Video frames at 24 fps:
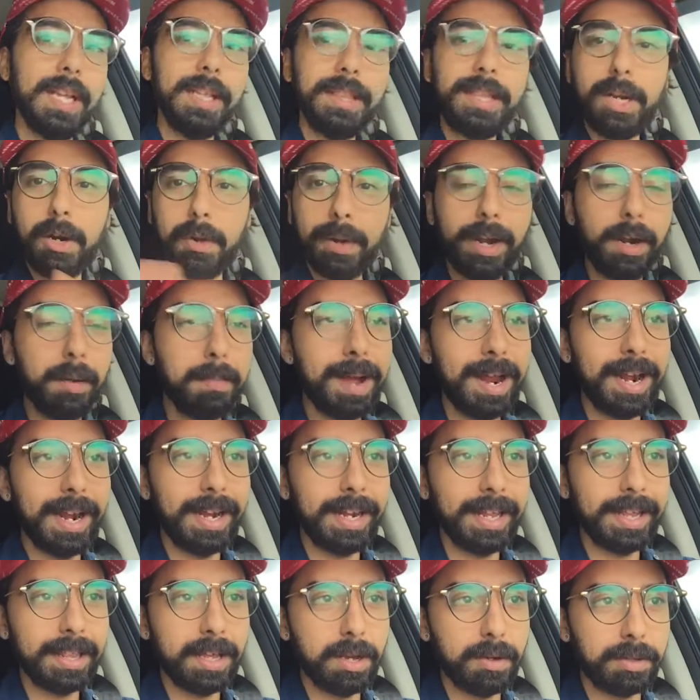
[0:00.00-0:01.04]
they don't care about
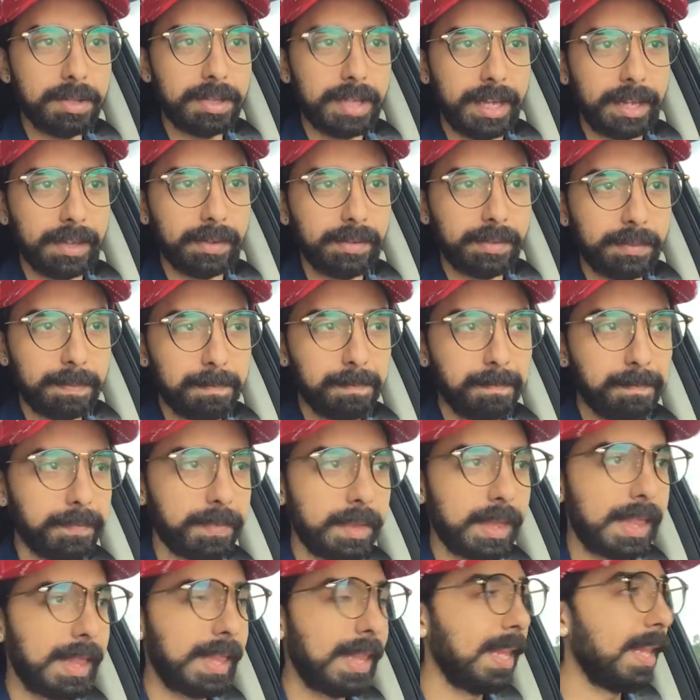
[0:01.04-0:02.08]
any of those things.
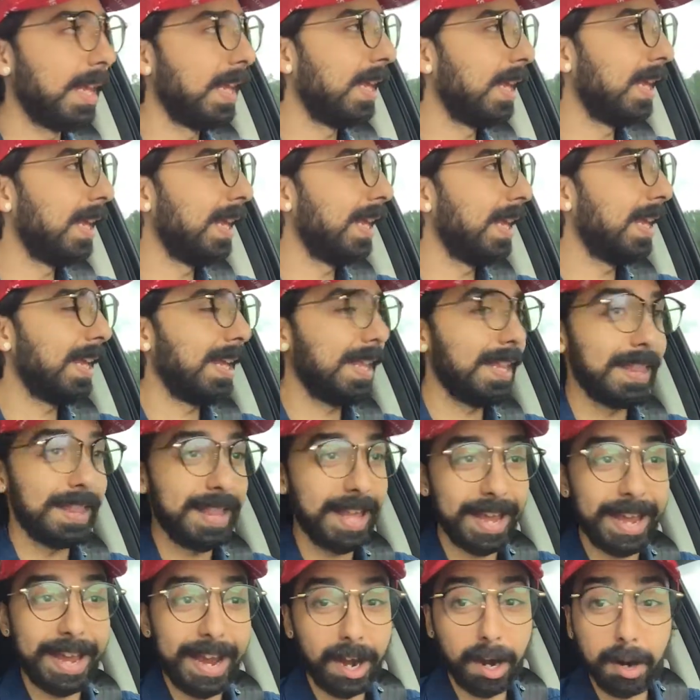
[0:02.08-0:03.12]

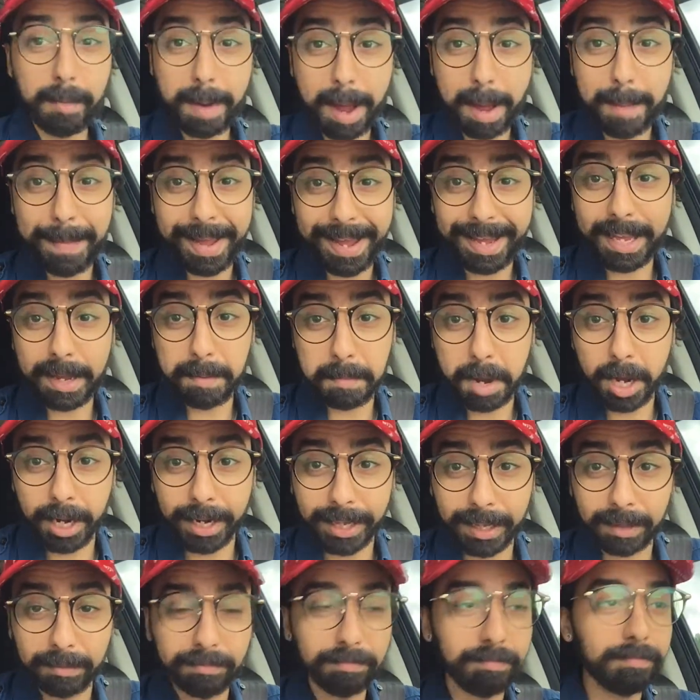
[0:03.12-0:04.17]
They care about making
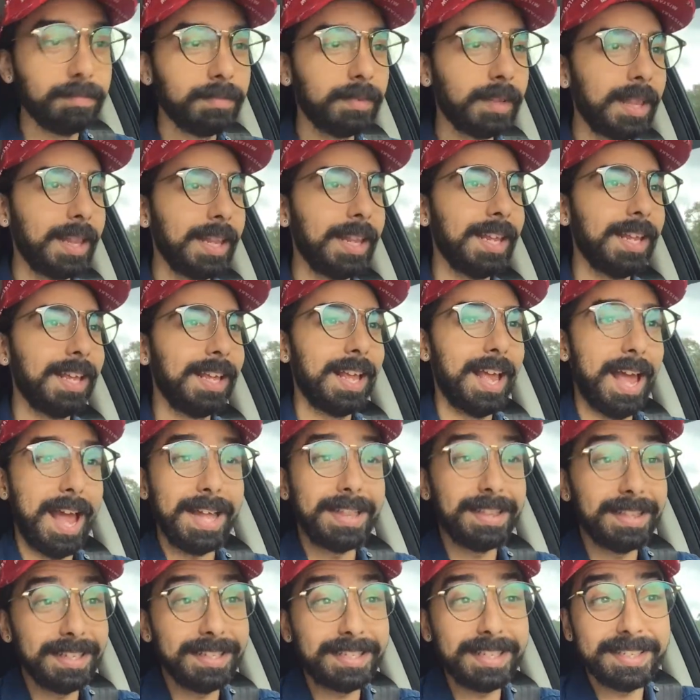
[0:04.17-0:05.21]
money,
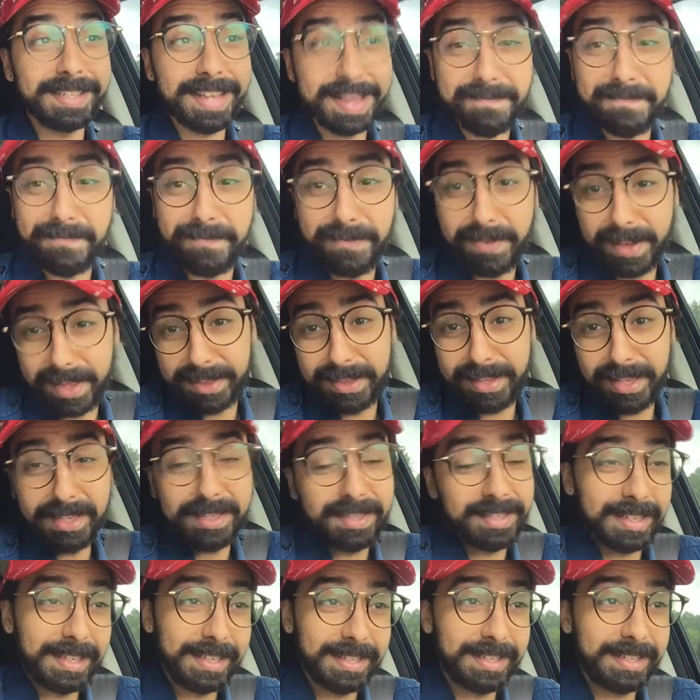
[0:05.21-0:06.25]
and this is a
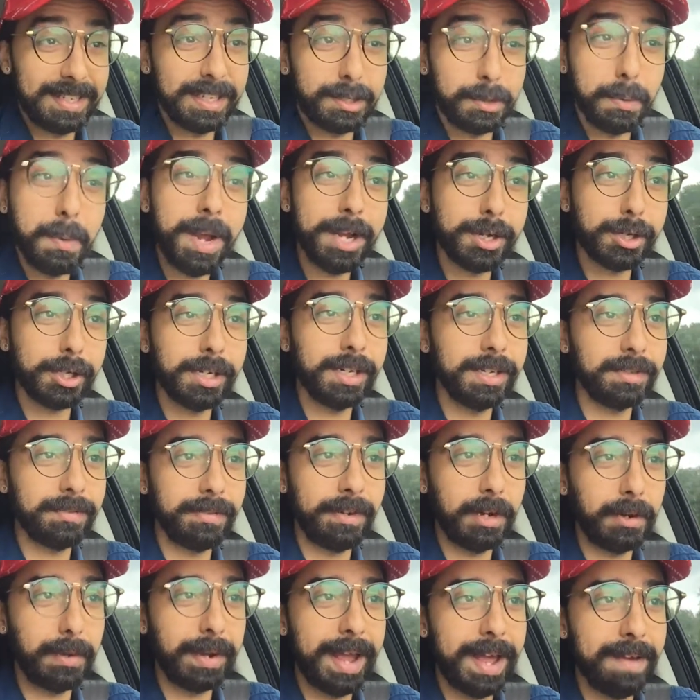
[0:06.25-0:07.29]
this situation is
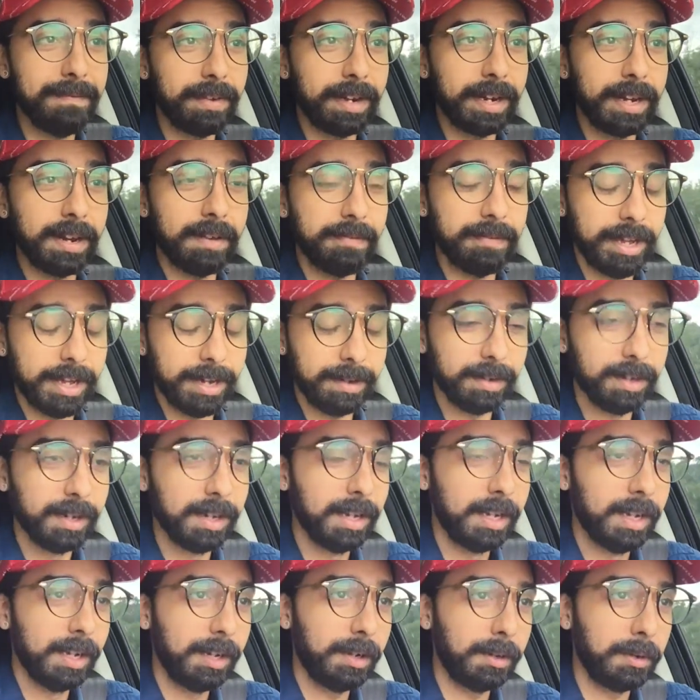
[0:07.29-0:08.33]
very evident of it,
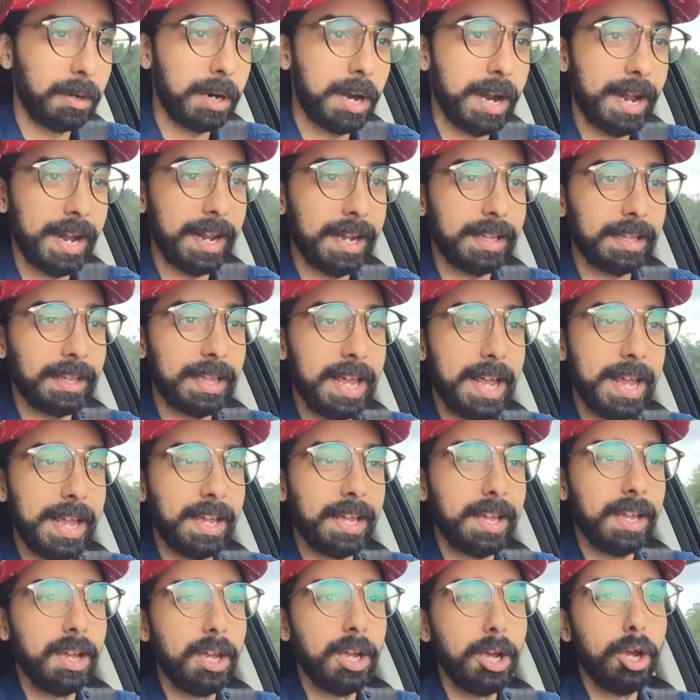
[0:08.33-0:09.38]
right?
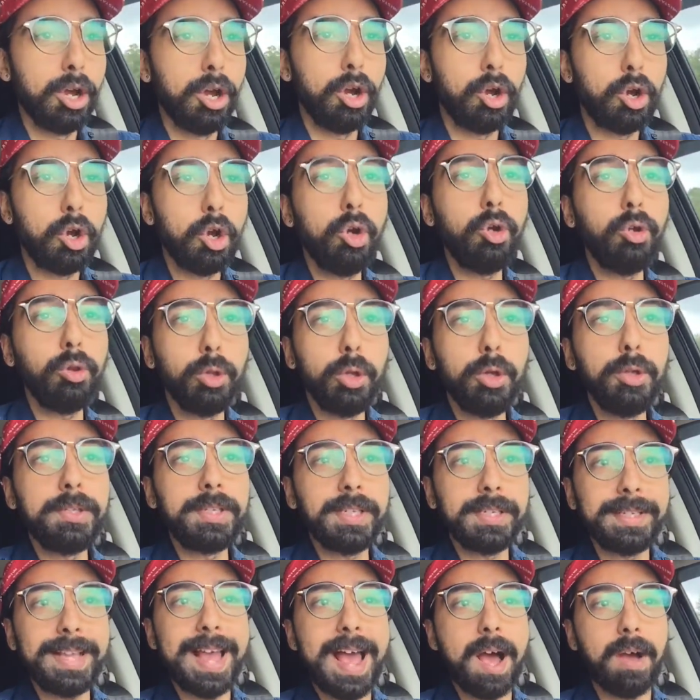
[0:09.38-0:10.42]
Like, who
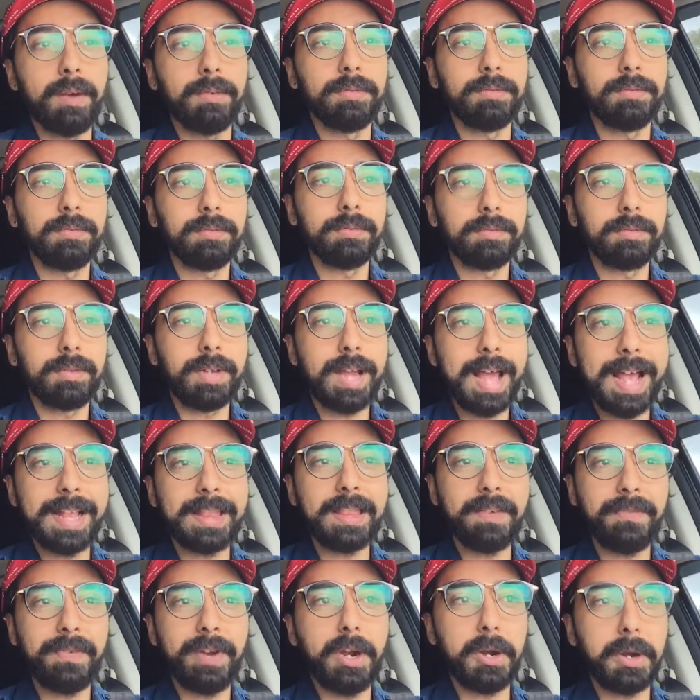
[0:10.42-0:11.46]
loses out
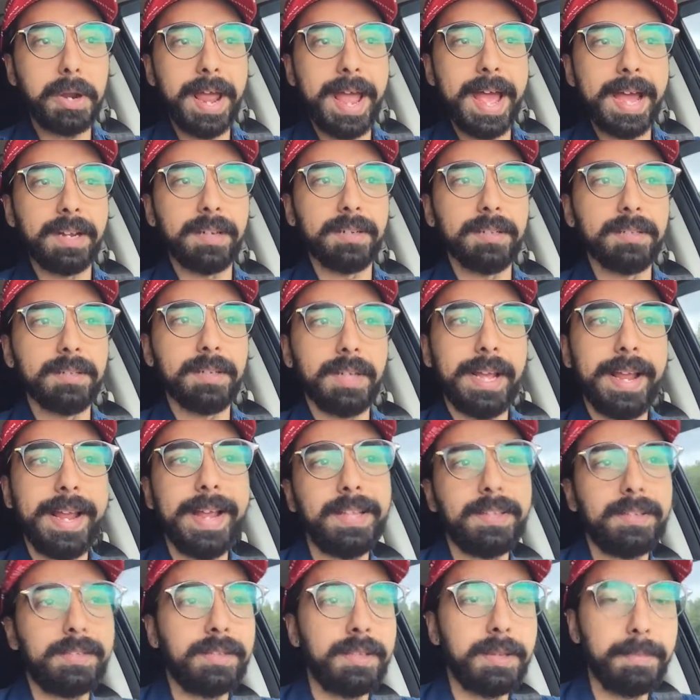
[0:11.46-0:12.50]
at the very end?
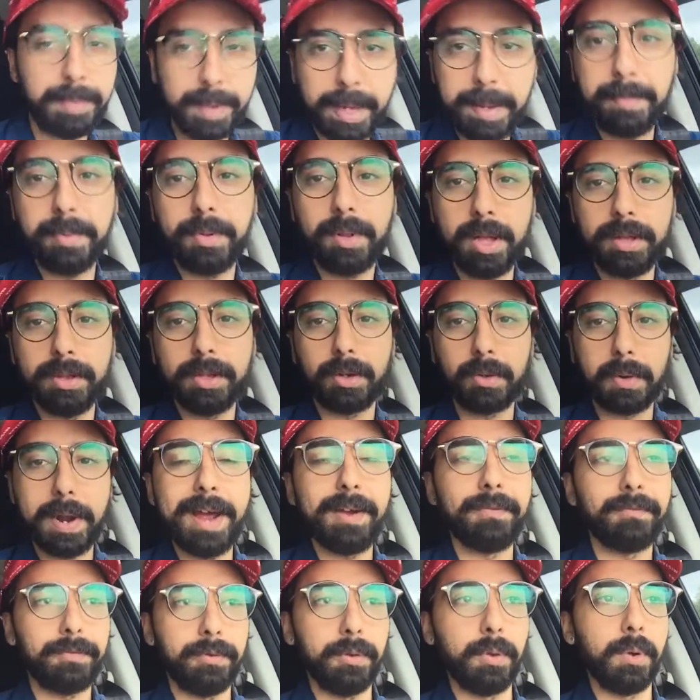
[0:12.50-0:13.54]
It's the people on the
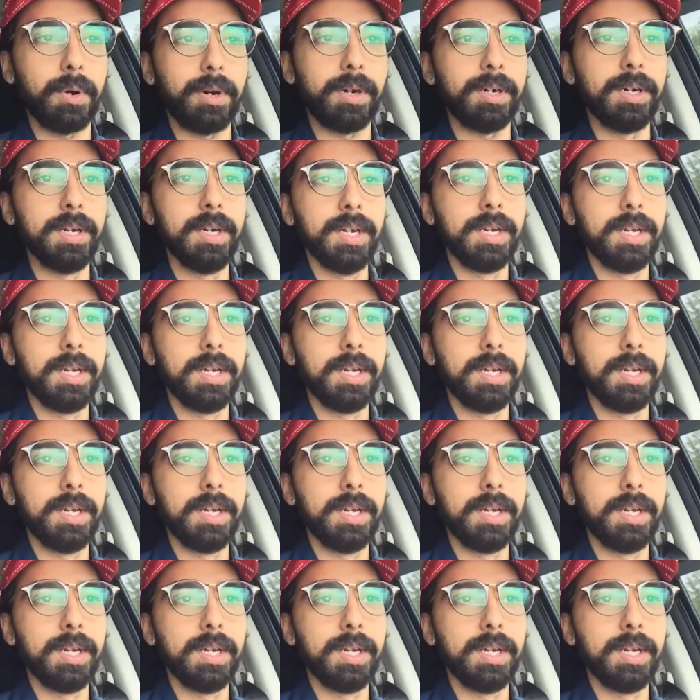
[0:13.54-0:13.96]
ground floor